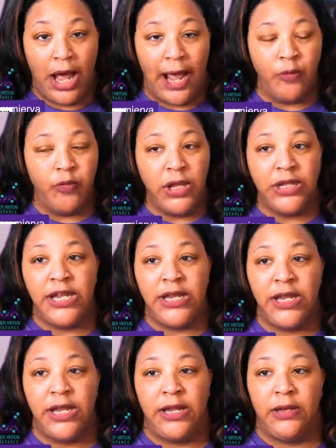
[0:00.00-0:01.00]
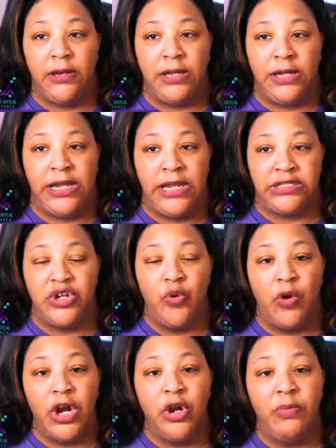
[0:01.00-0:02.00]
I really didn't get to
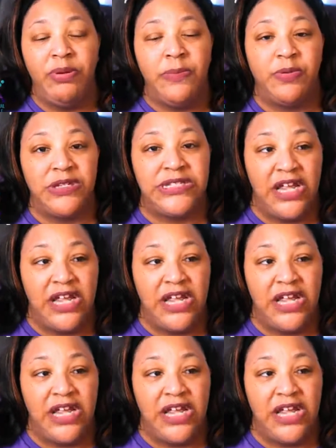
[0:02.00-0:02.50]
work on people's